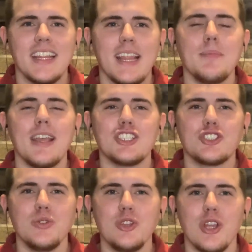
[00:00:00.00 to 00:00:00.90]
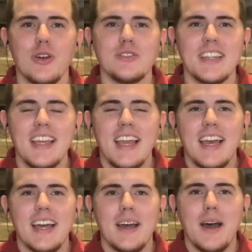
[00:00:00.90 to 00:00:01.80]
they make student loans
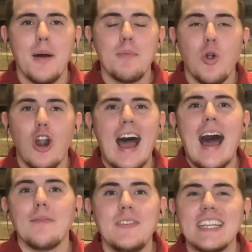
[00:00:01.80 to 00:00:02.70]
a more obvious